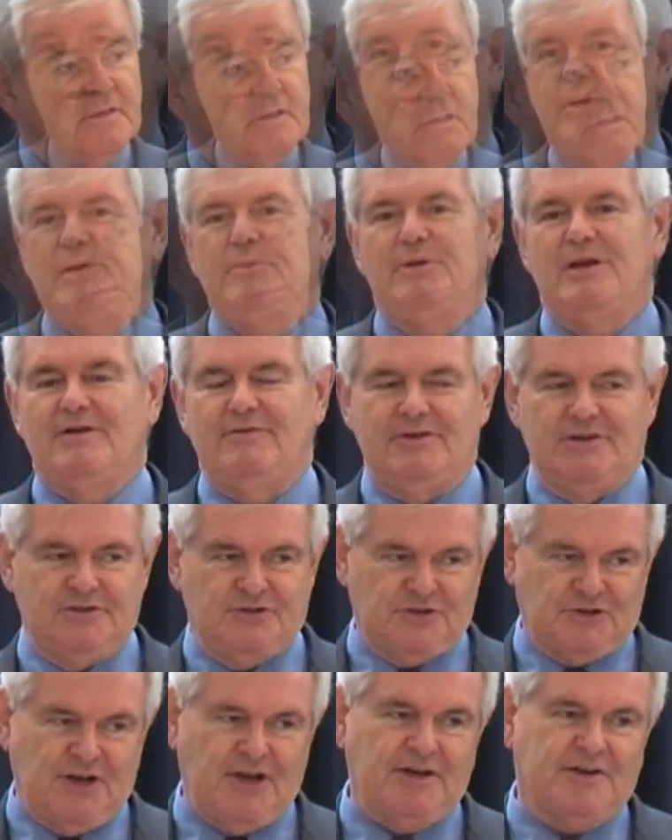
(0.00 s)
People have an
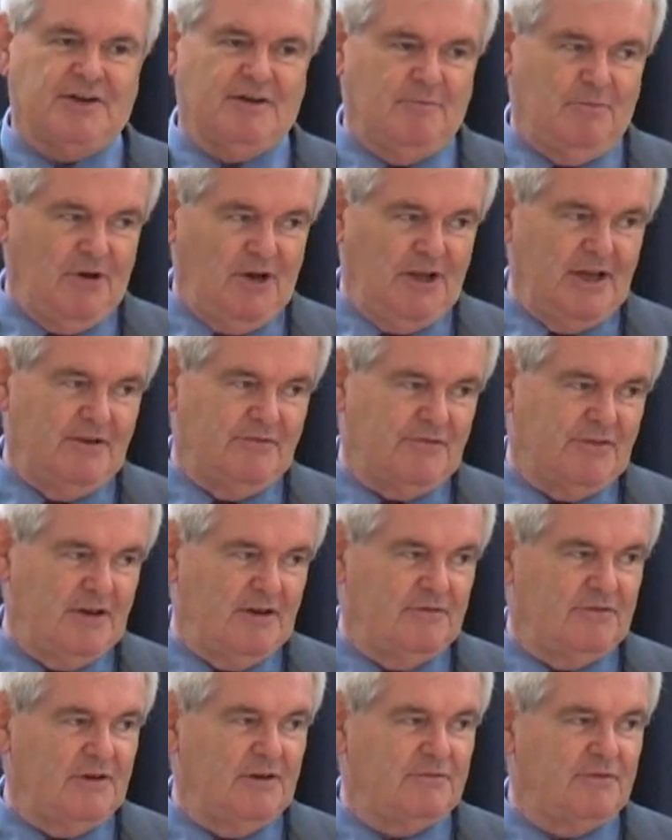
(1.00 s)
instinctive belief that
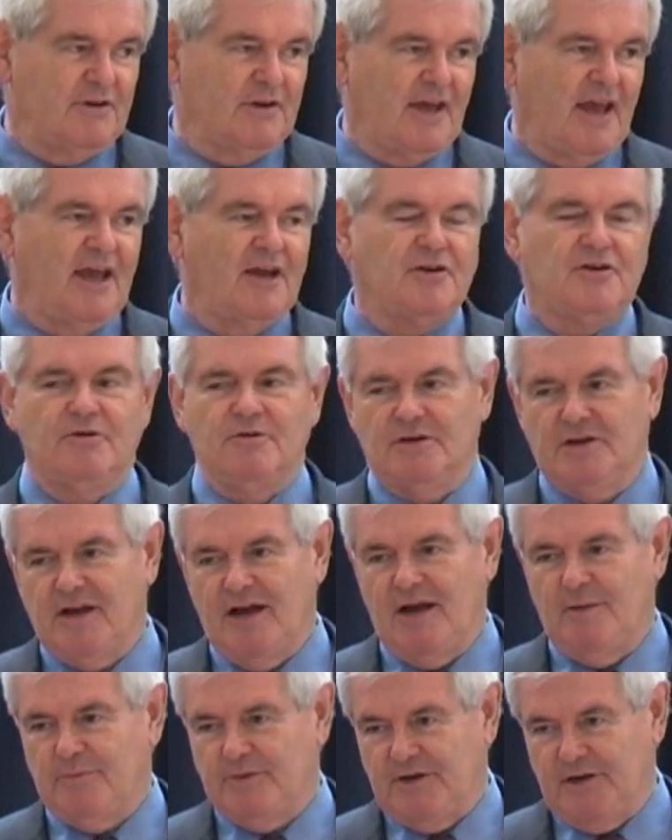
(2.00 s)
if you can't do it
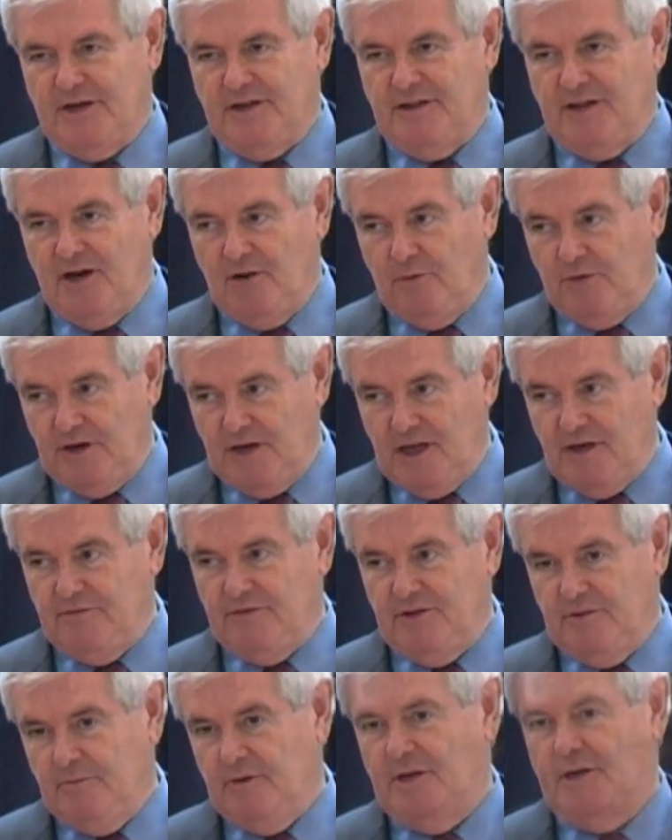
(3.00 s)
competently, they don't want to give
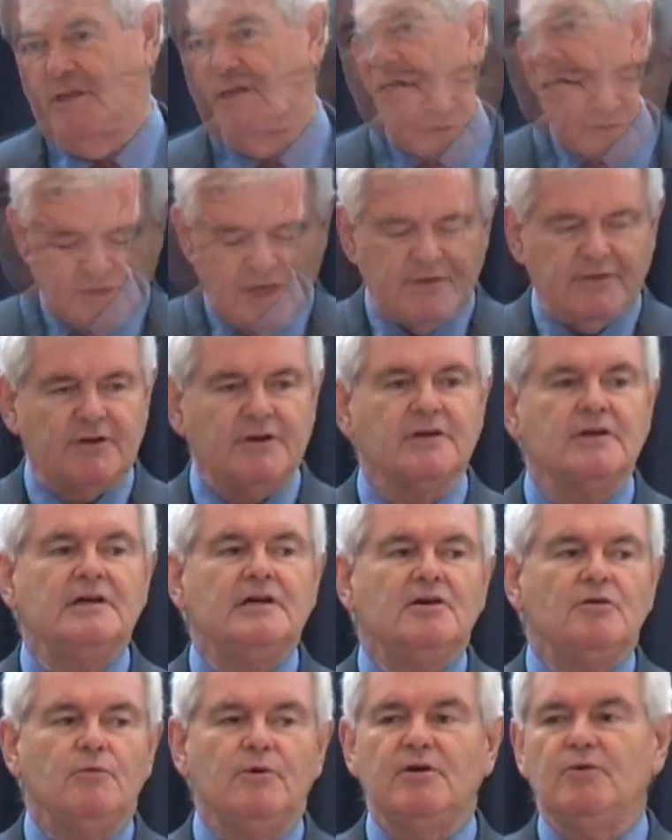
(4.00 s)
you the money. 7,
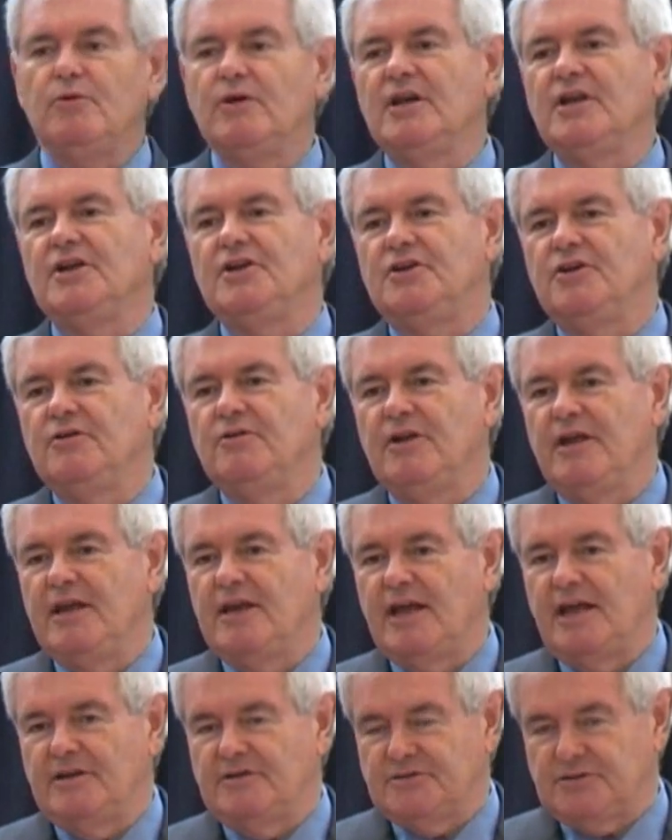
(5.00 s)
we really do
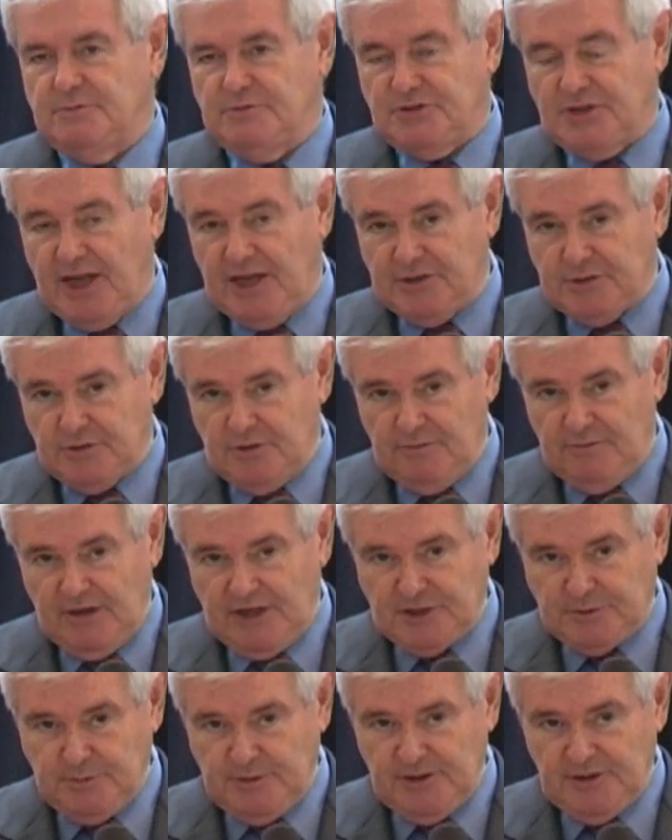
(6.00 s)
need a substantial
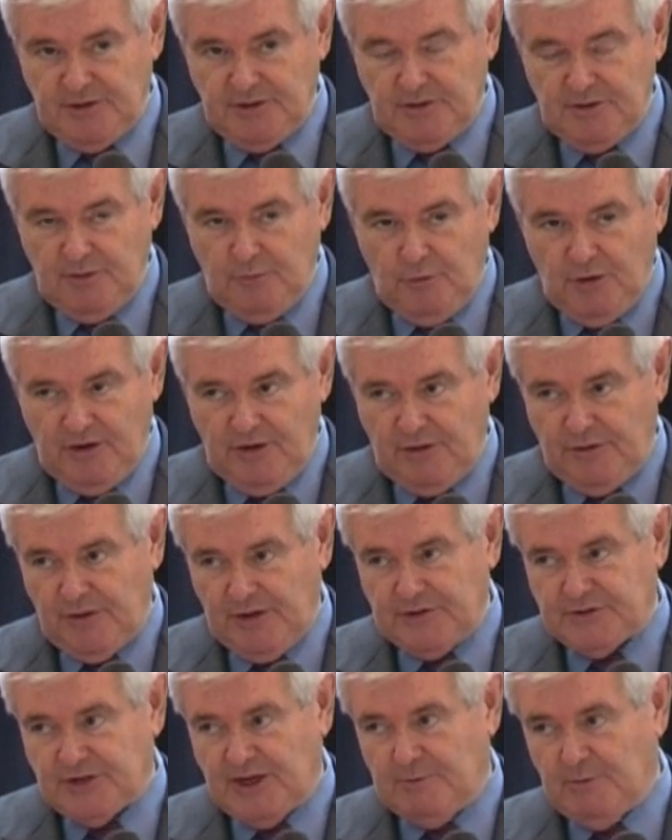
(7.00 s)
investment, and one of the
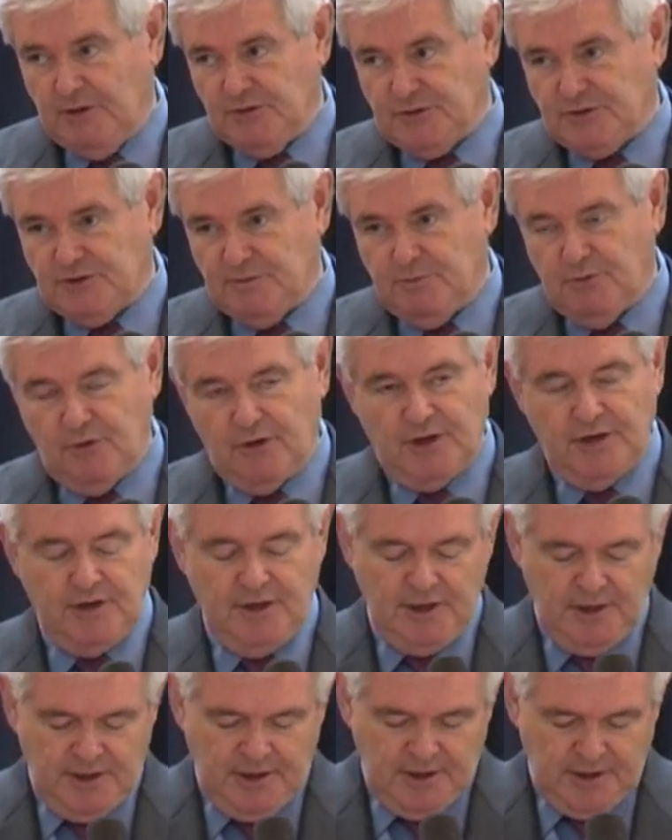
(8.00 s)
things I most supported
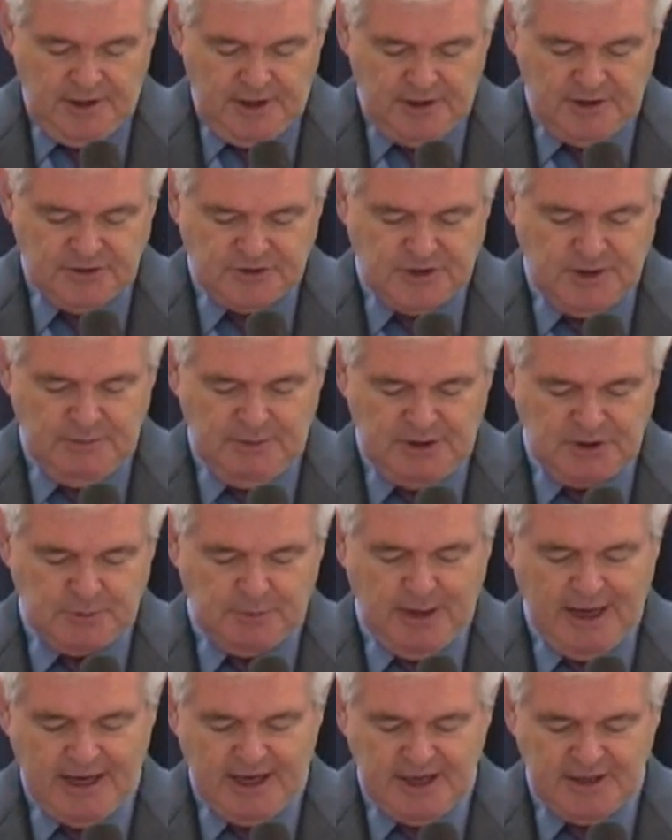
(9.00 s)
in a stimulus
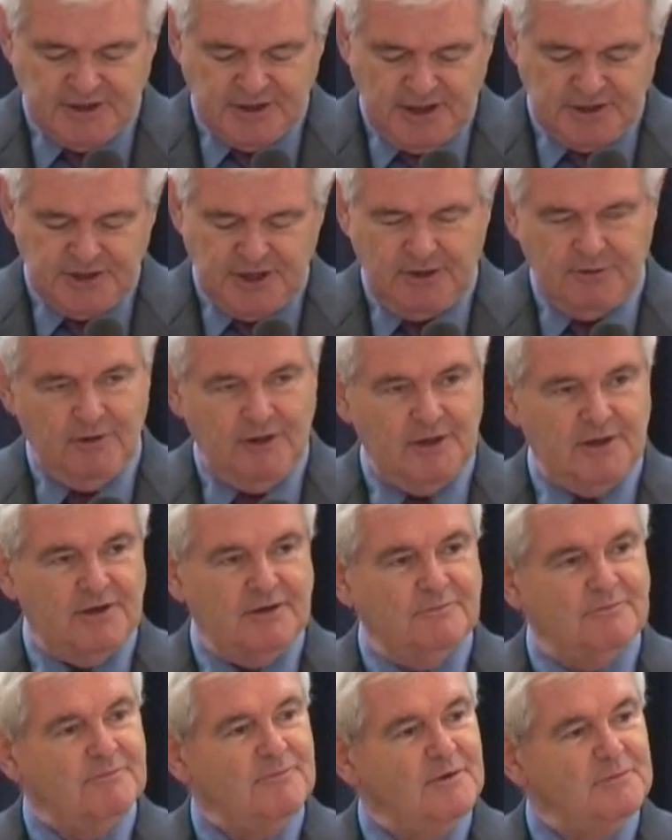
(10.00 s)
package I generally
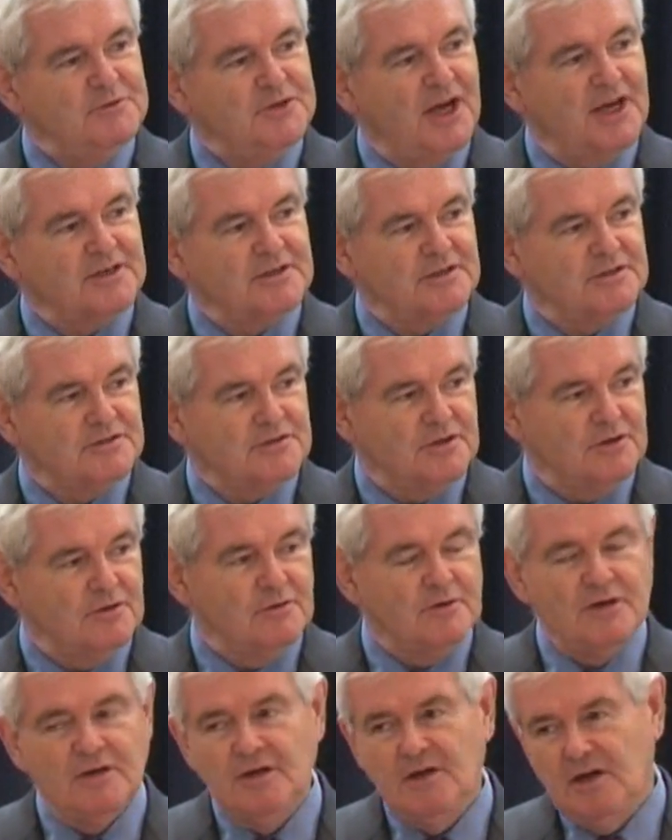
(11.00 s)
objected
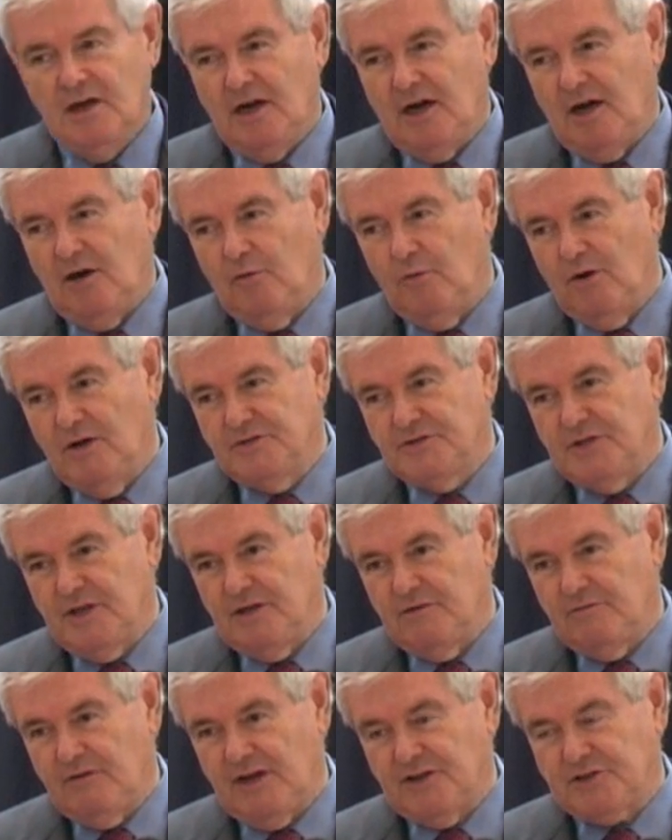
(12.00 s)
to was the
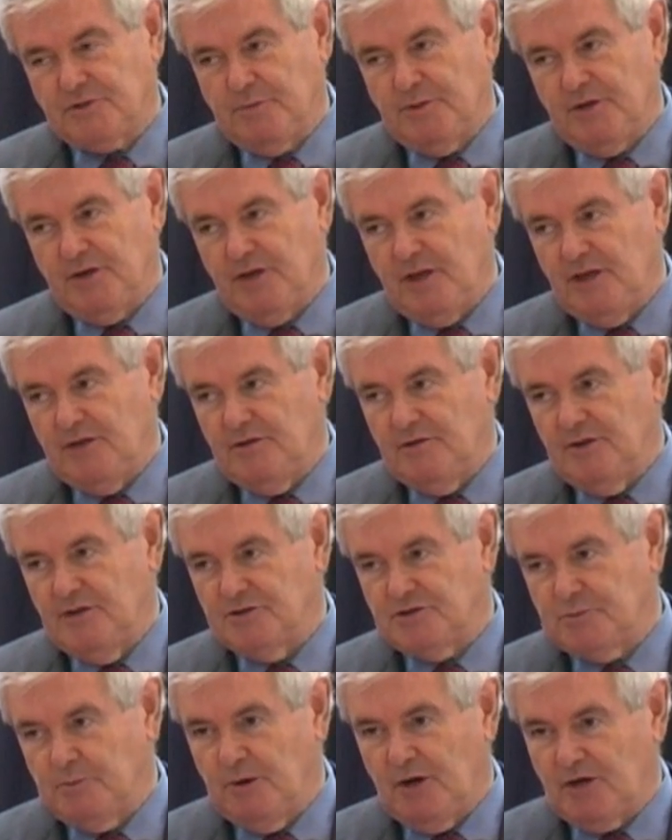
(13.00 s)
investment in
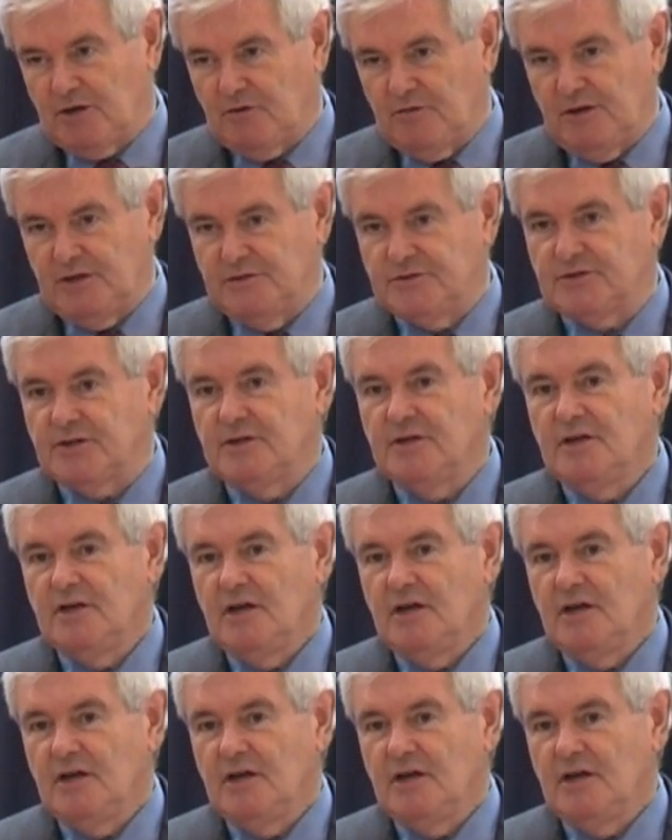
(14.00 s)
smart grids.